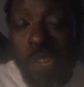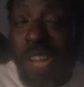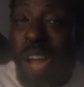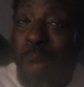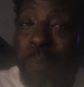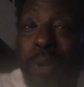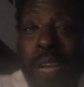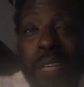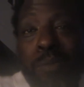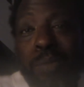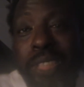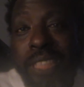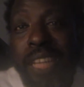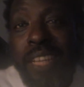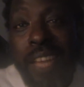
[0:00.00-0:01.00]
I probably would
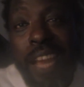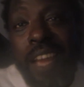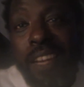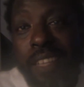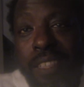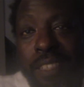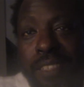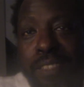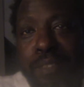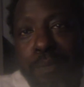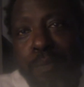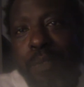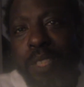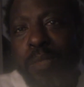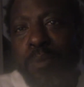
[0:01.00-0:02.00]
say Canada
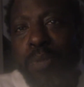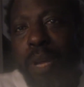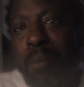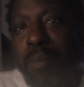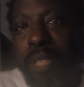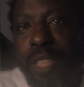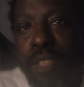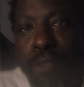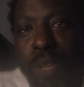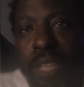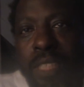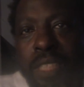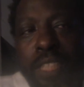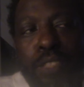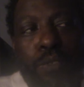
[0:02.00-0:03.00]
is probably the
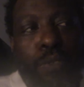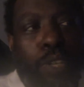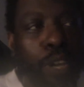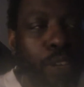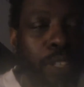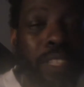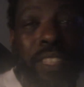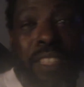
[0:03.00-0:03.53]
greatest country on earth.